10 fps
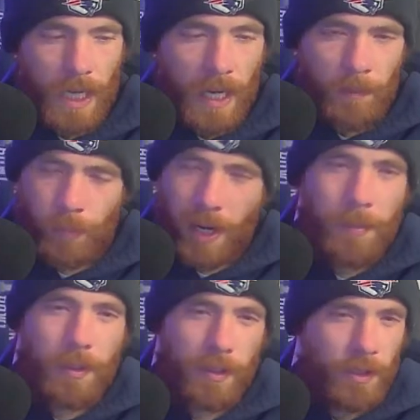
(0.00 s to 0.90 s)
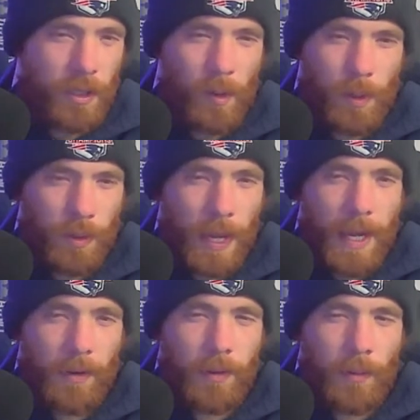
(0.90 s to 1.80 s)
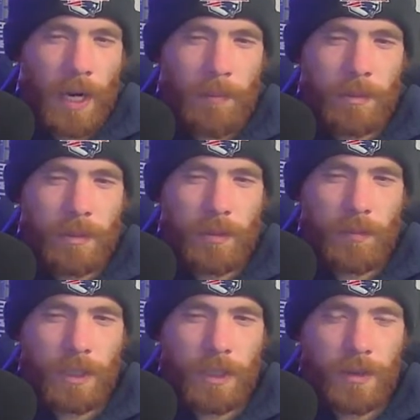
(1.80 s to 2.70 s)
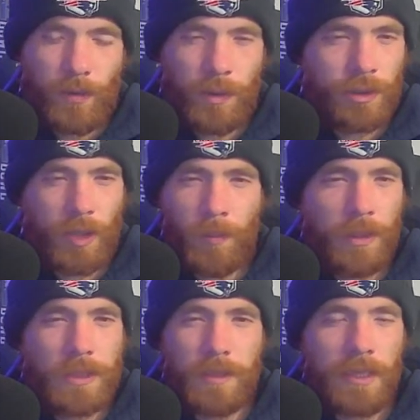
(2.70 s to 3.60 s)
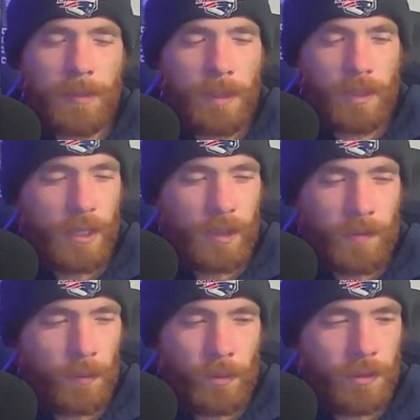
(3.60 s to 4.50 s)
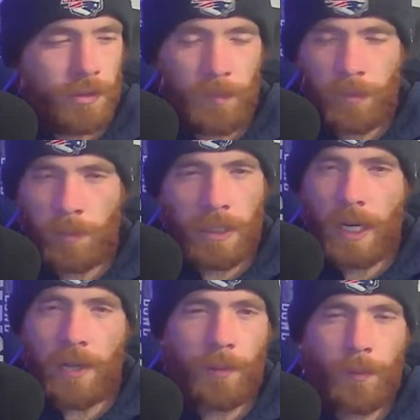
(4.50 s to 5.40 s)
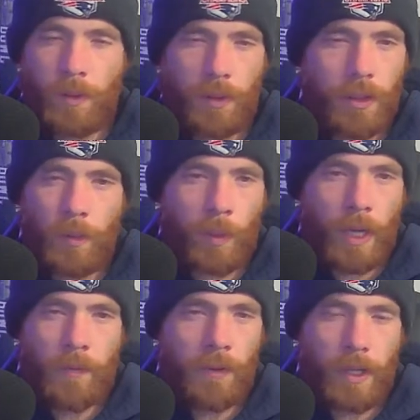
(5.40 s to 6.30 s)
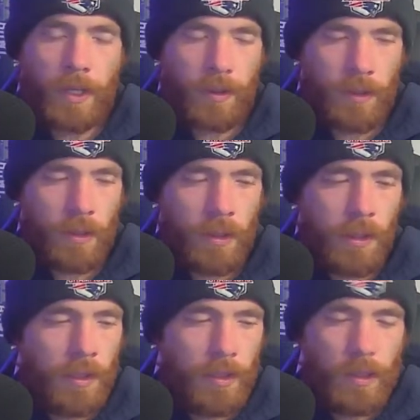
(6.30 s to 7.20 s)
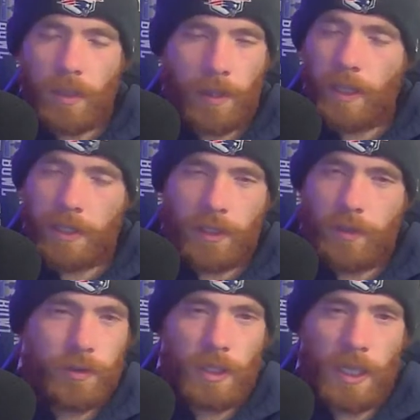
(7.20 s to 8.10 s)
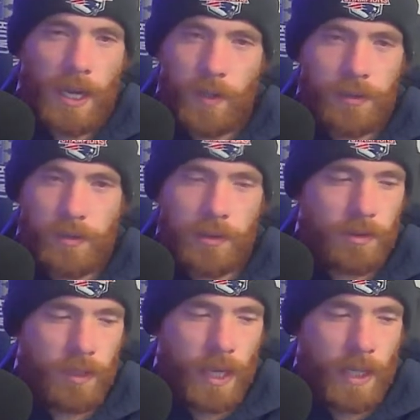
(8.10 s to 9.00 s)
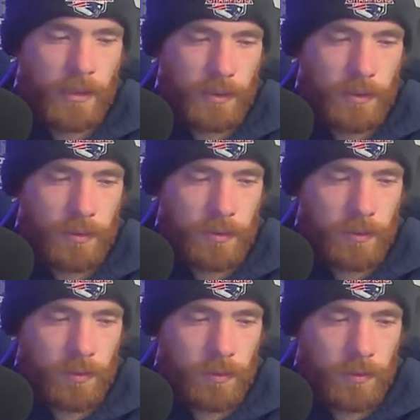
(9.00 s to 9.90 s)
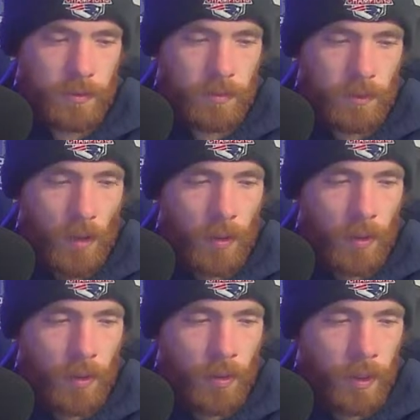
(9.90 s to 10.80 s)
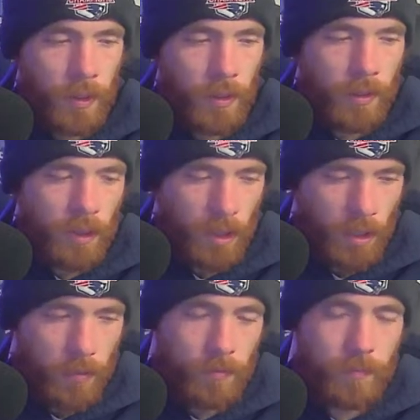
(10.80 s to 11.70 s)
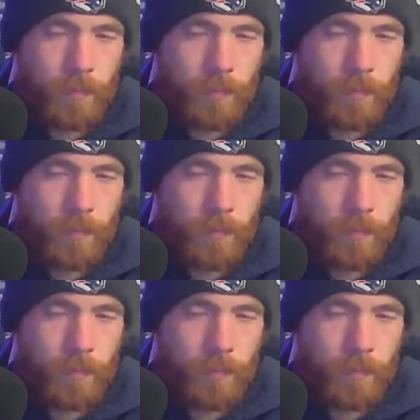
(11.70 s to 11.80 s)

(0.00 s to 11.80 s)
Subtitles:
I'm probably going to go with Allen Robinson because for some reason him and Nick Foles seem to be on a really good wavelength. Did you see Allen's stats? Oh, to go to New England. Oh.